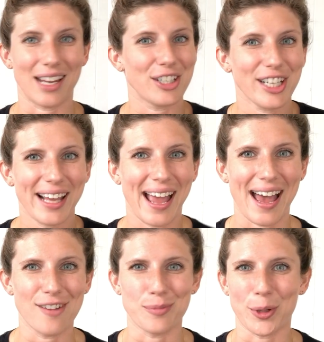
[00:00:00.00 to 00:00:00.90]
Now, you're going to
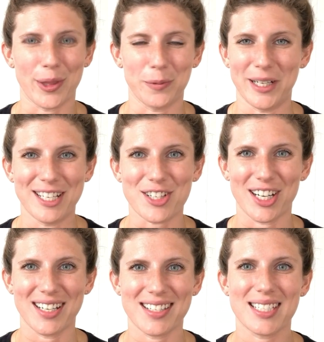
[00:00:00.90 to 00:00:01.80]
have more than one
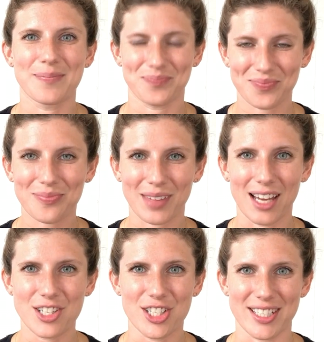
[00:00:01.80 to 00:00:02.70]
interest.
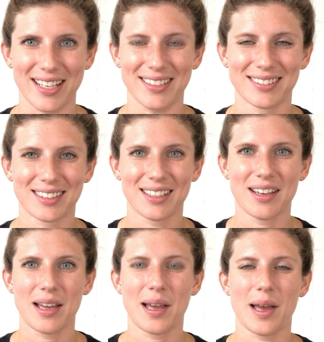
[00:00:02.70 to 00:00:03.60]
I sure did.
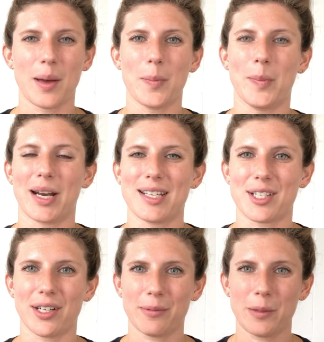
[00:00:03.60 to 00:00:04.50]
But I
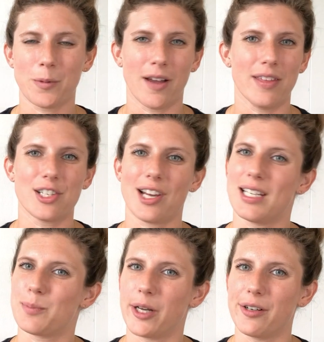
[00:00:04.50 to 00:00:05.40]
started with one that
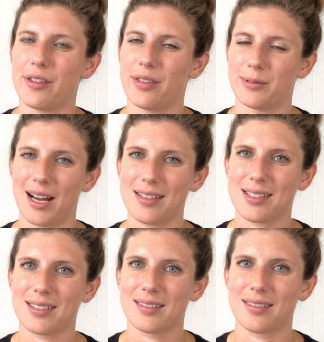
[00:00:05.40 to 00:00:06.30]
shined brighter than the
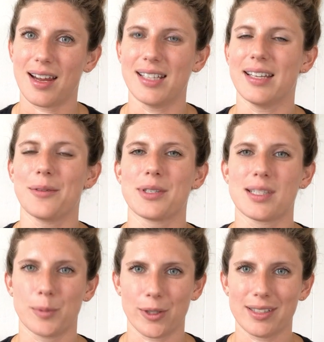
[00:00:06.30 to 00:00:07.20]
rest, and that was
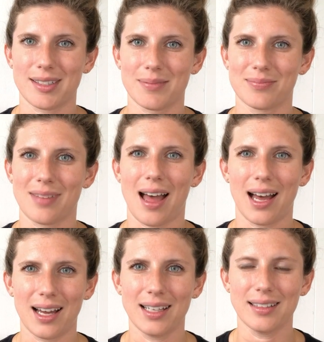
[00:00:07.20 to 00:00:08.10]
sports.
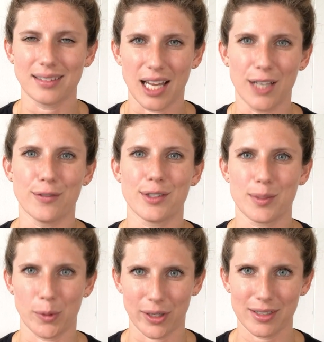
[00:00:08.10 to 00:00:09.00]
I love
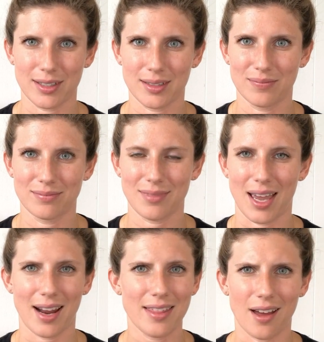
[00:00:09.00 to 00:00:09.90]
sports.
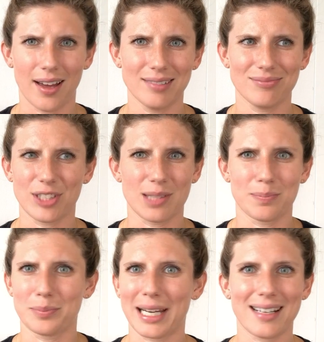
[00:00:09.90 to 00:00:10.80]
And I thought,
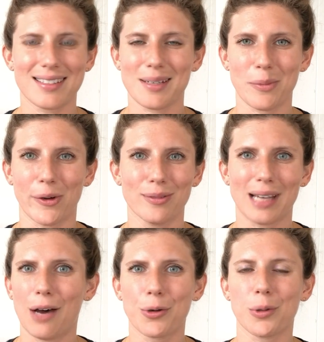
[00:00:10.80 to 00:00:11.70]
just plain and simple,
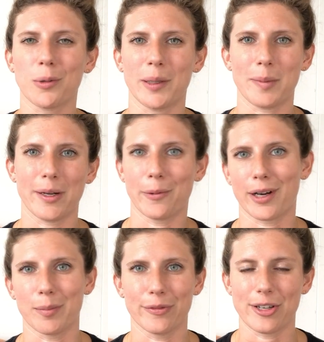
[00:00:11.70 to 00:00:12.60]
how cool would it be to
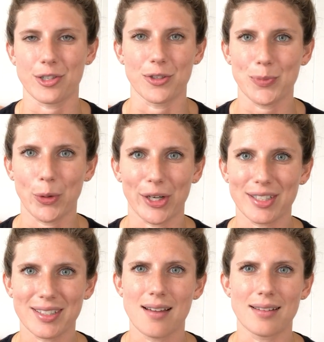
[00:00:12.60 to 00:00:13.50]
work in professional sports?